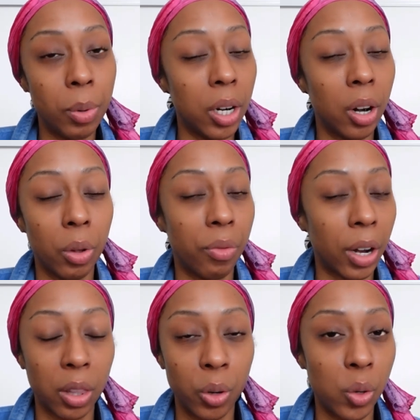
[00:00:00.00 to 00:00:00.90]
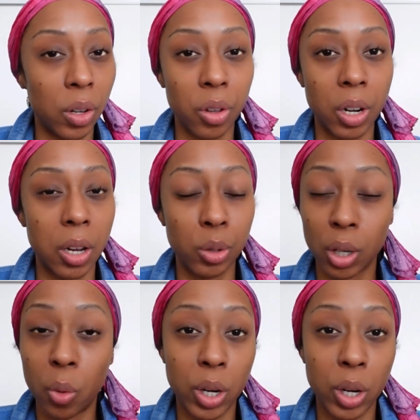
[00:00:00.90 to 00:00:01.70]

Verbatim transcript: I didn't know what the fuck they were doing thirty years ago.